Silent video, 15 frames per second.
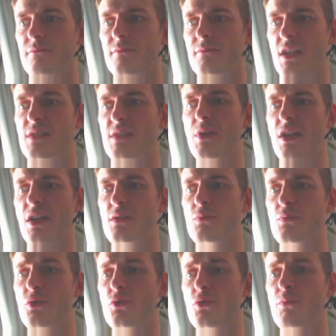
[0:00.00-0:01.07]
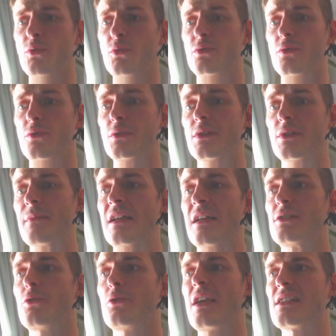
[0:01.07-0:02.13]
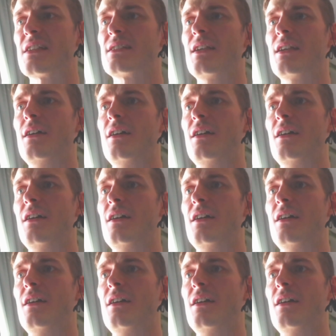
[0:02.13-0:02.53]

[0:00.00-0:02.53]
experience which you put to it. So yes,